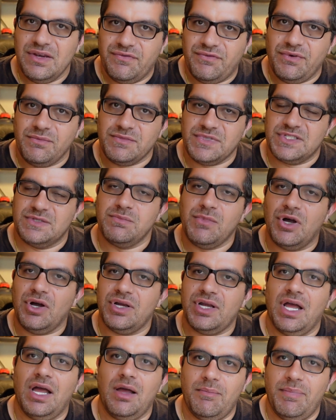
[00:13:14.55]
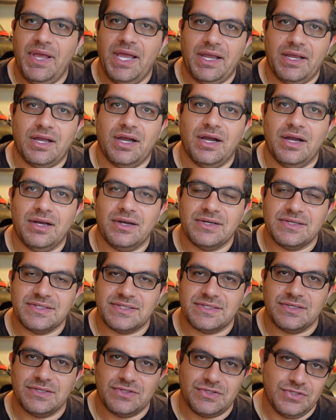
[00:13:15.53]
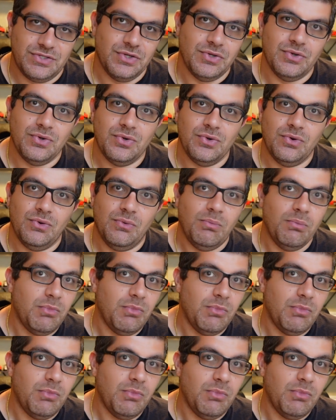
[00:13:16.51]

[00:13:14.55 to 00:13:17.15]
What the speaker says: from small compact cars to